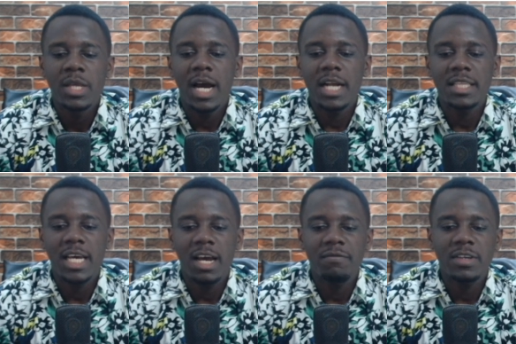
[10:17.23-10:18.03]
and they're
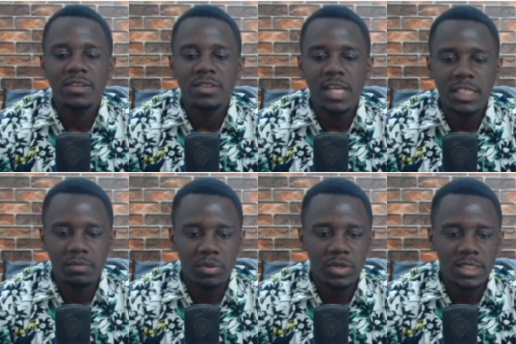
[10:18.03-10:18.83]
having 30
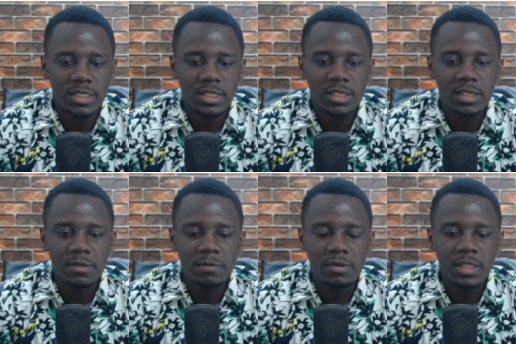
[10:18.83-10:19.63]
points.
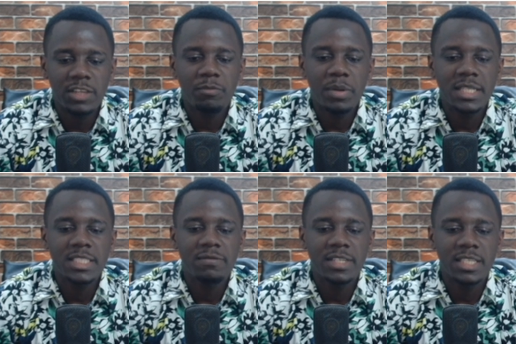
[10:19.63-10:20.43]
They've played
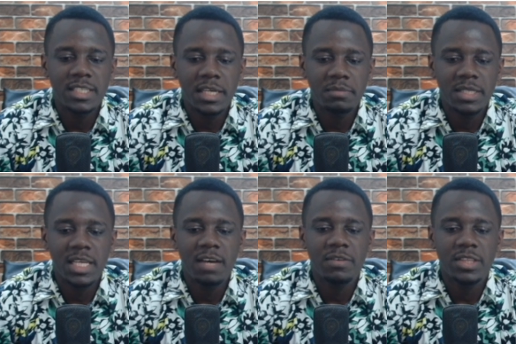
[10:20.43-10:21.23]
17 games and they're
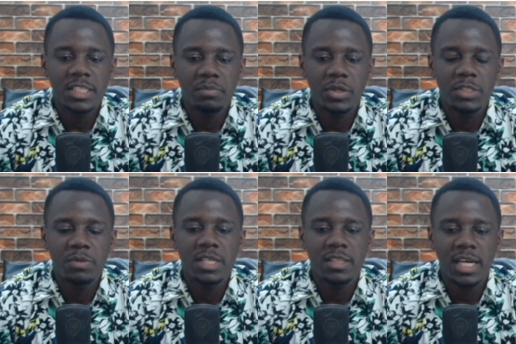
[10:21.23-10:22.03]
having 30 points,
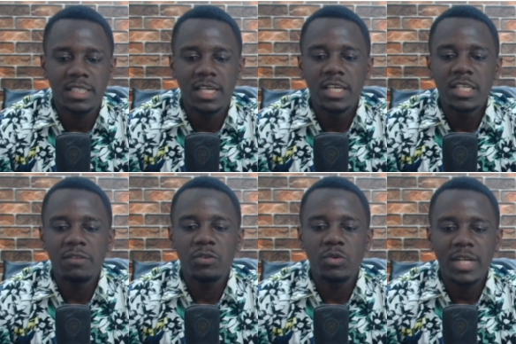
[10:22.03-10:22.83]
meaning that
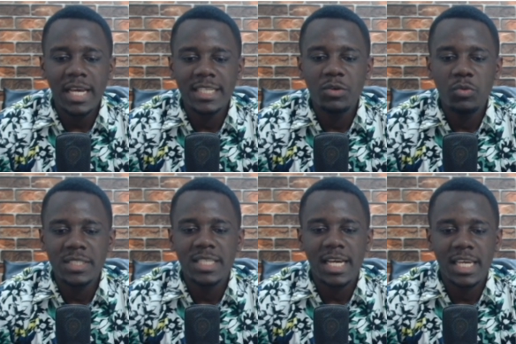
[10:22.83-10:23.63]
if United
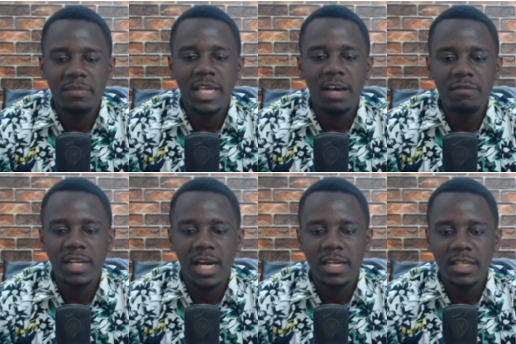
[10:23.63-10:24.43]
wins their game they have in
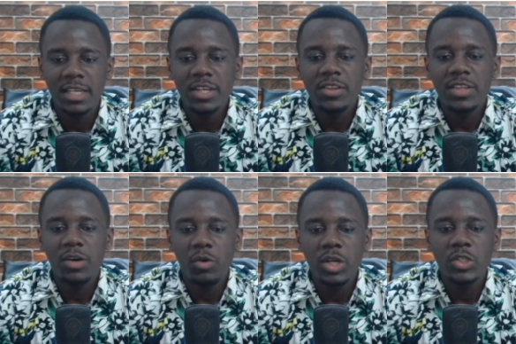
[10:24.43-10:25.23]
hand, they are
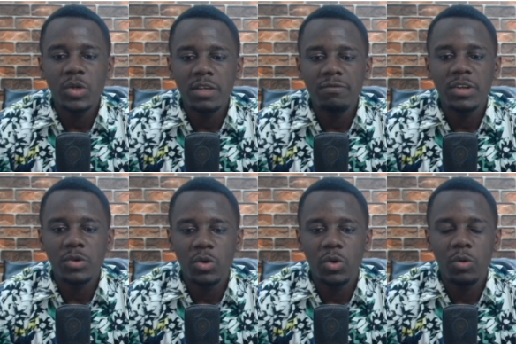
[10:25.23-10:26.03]
going to even
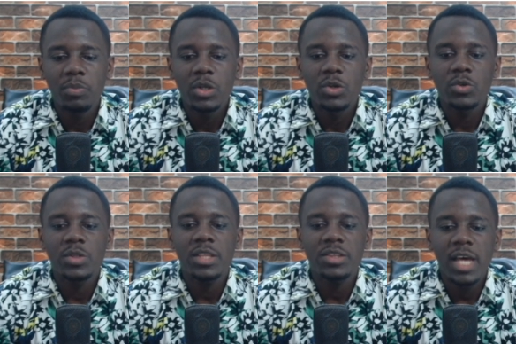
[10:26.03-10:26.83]
go to
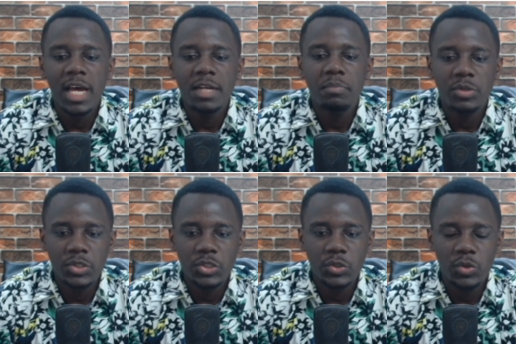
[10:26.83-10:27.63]
the third
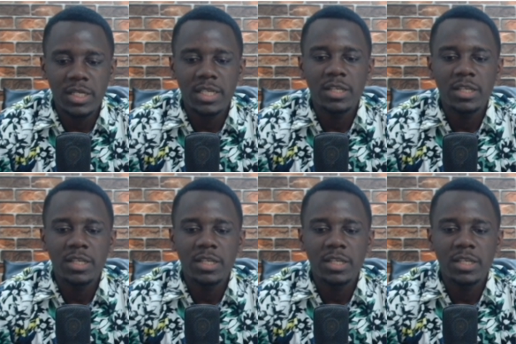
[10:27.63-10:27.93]
position